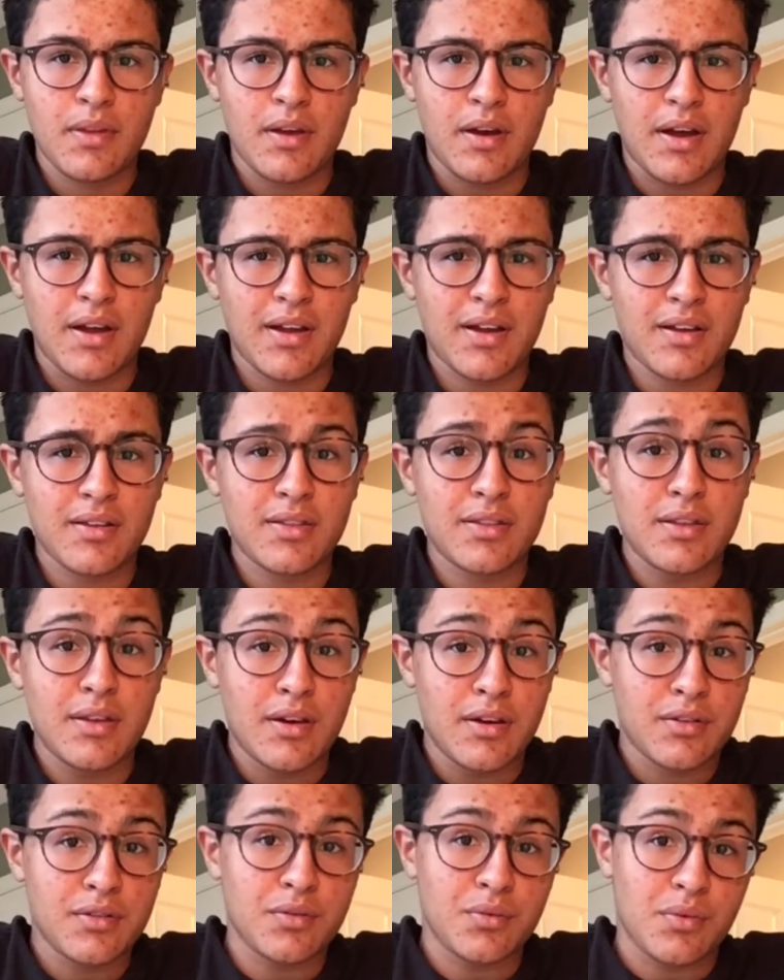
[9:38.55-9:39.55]
I got the
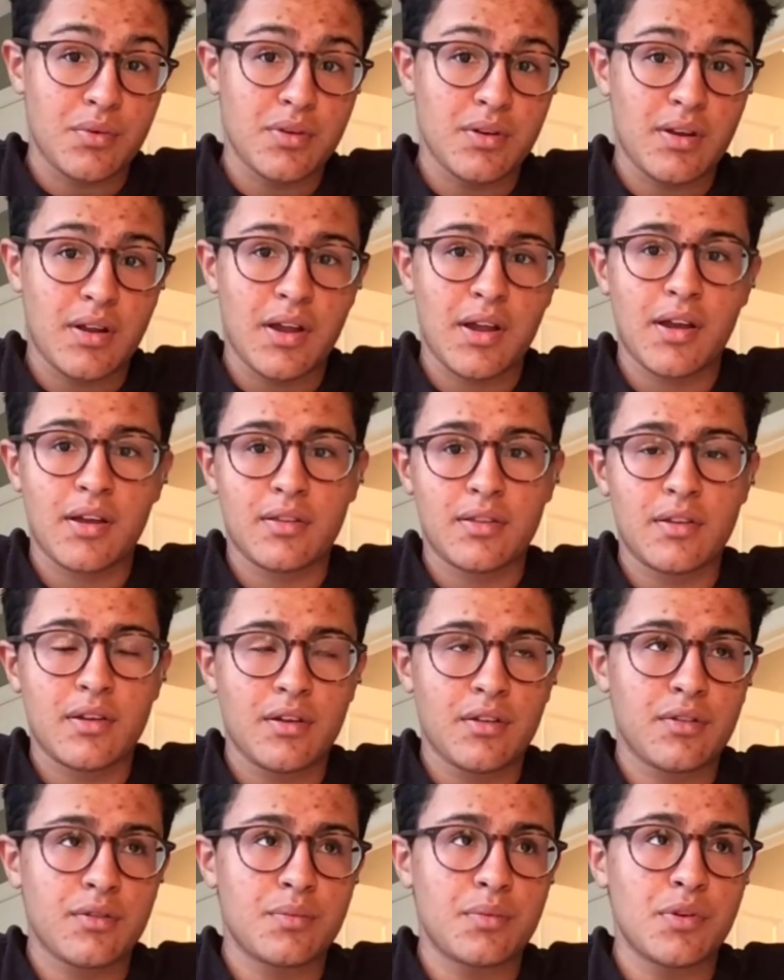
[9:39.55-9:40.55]
other one. I got the
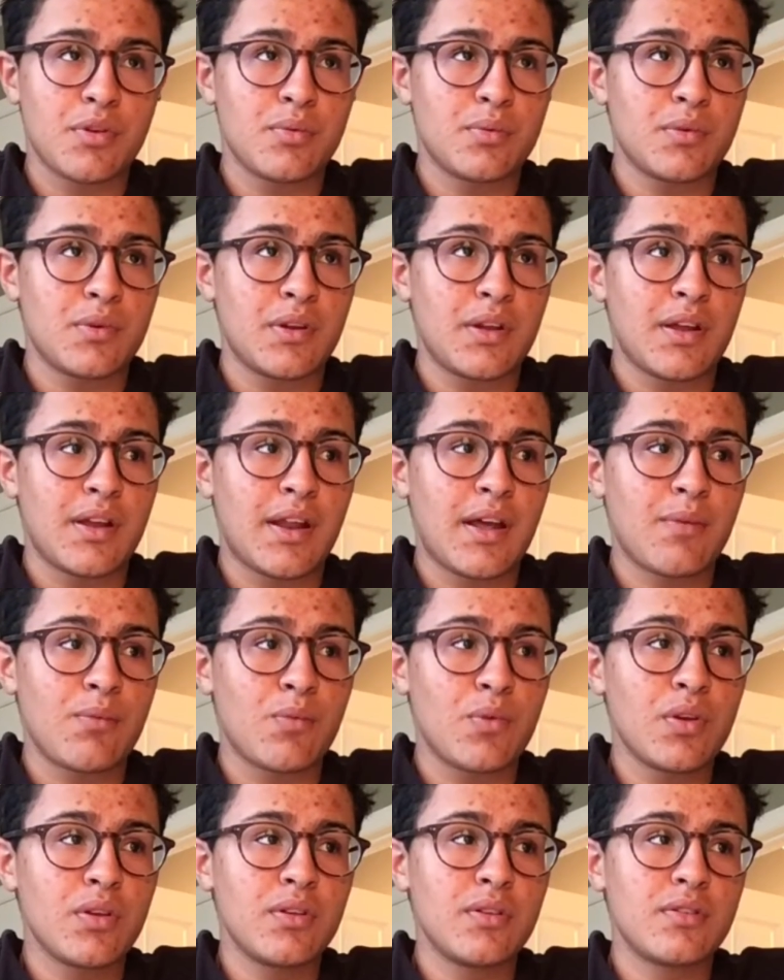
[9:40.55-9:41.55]
other puberty, and I'm
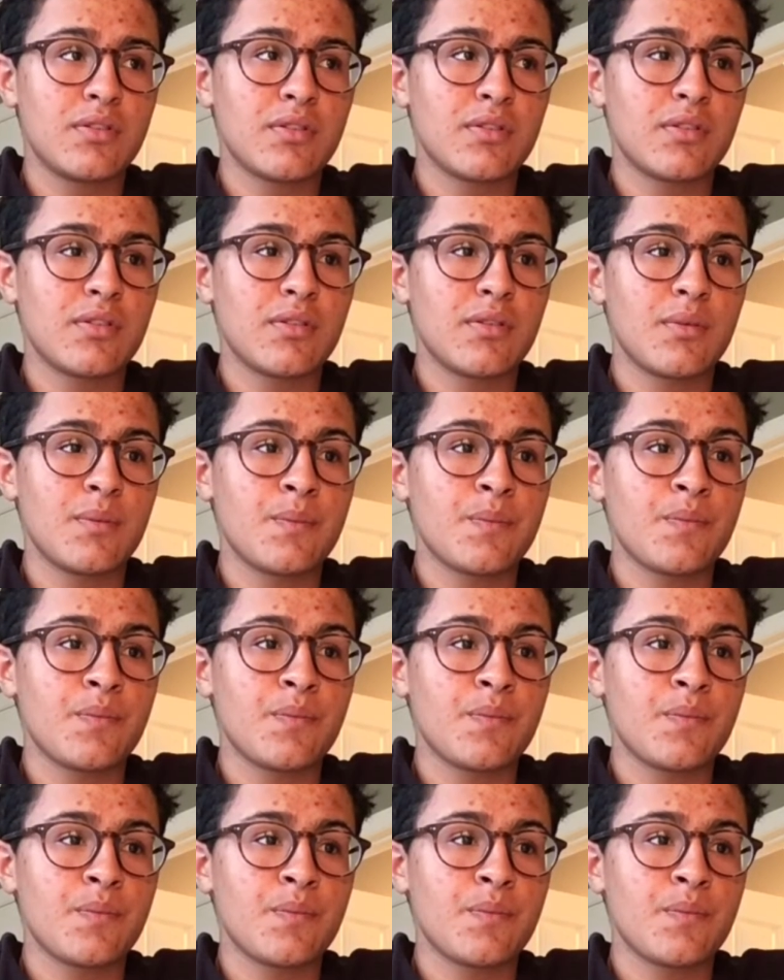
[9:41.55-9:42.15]
really just